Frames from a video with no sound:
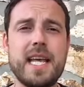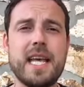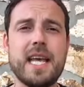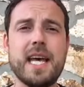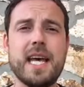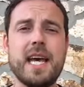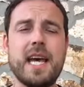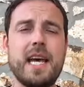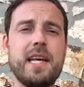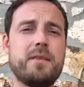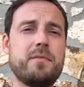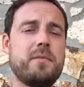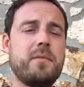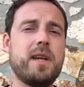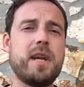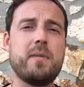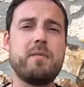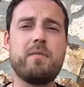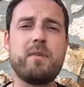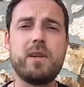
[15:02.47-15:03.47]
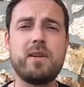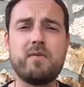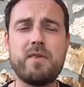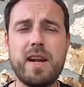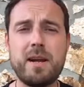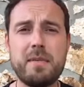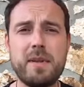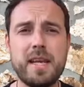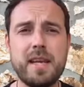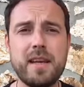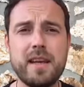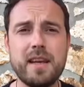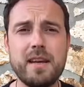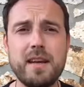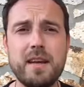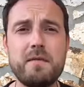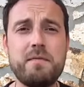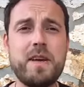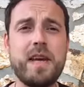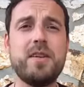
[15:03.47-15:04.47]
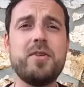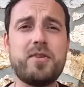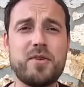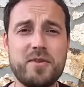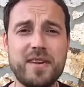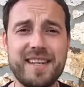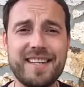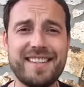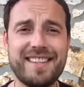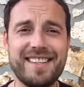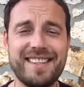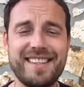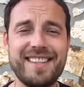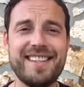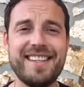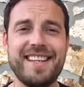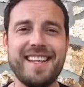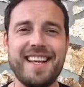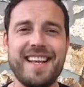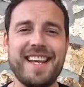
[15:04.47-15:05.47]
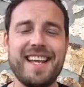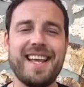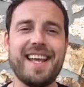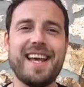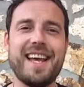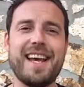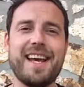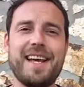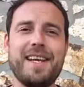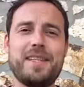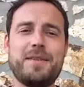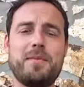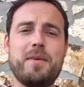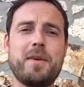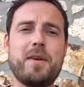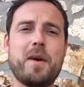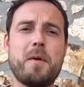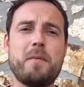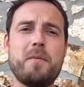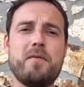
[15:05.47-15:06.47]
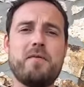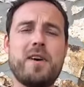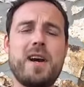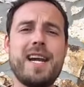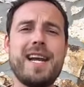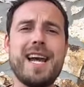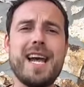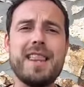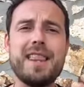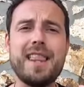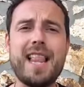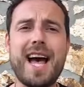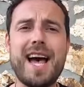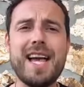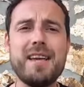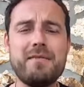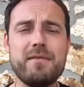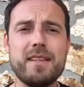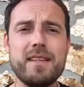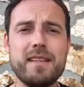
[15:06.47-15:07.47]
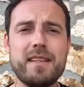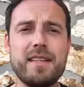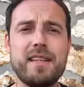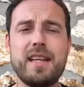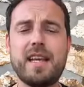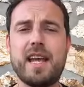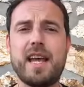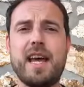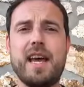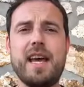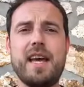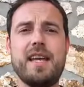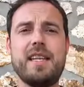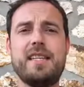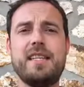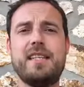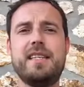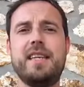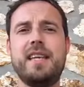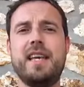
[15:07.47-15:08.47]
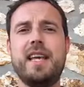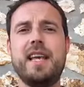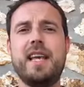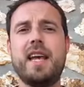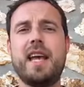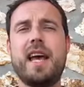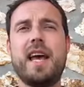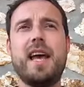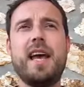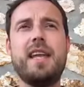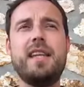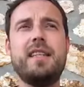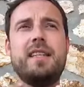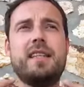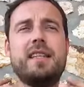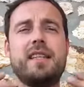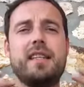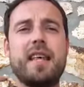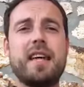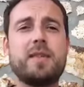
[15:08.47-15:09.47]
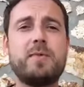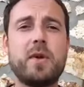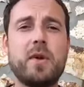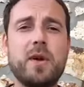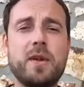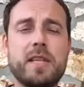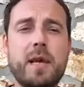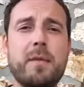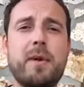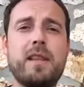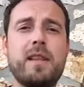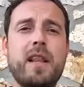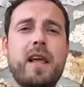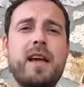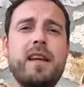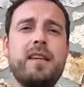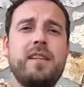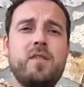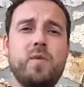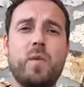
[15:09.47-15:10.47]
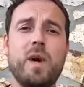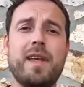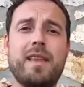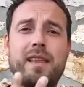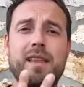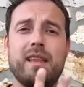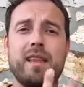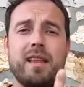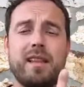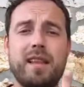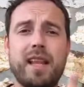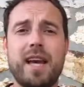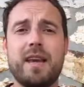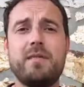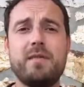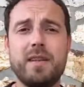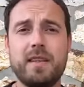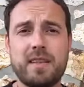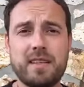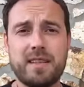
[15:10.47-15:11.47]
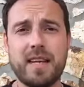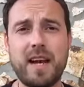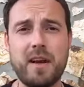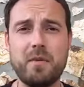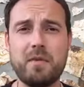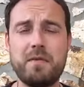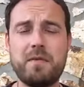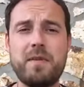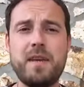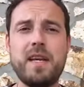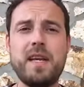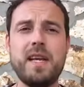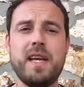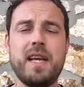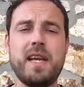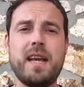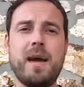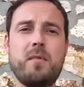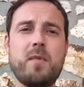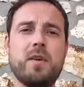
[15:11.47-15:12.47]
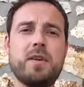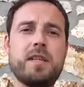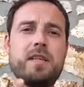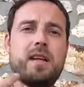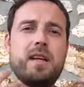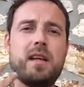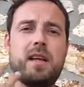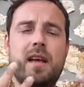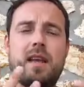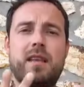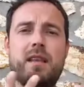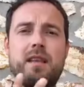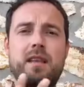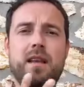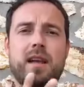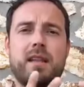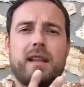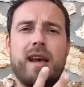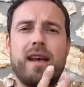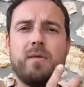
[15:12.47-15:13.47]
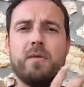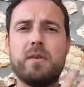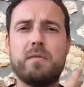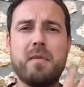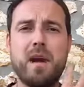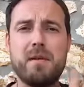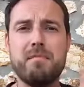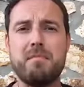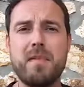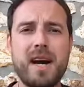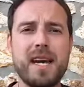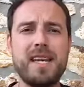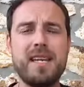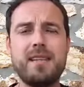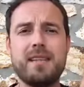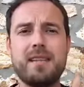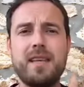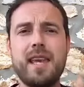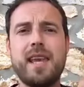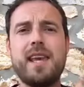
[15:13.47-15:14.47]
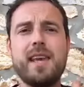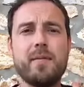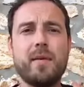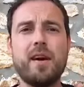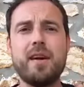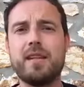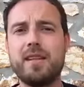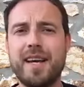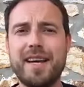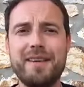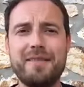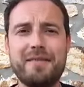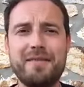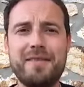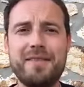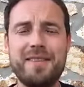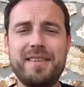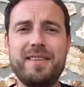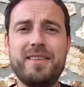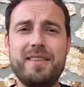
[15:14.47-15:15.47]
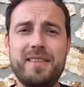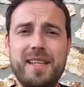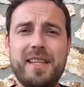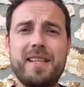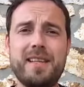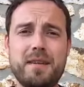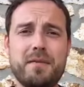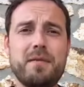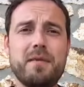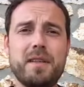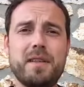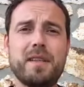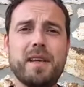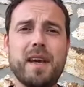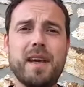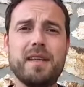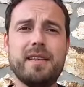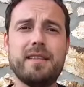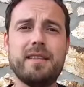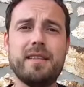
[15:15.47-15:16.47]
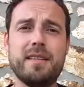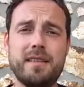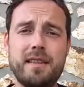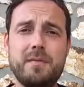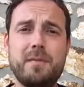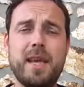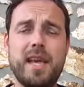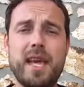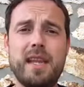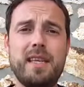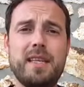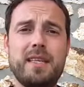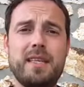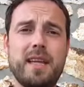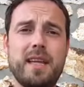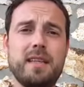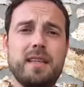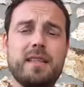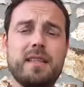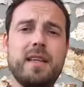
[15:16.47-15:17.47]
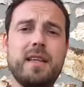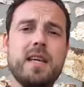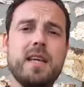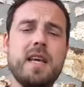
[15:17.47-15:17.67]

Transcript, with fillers: Uh, it's become incredibly uh, adventurous. Uh, it's become very enlivened, and and that's because I'm aligned with life itself. I'm not just aligned with my mind thinking about life. Do you see the difference, guys? Does this make any sense?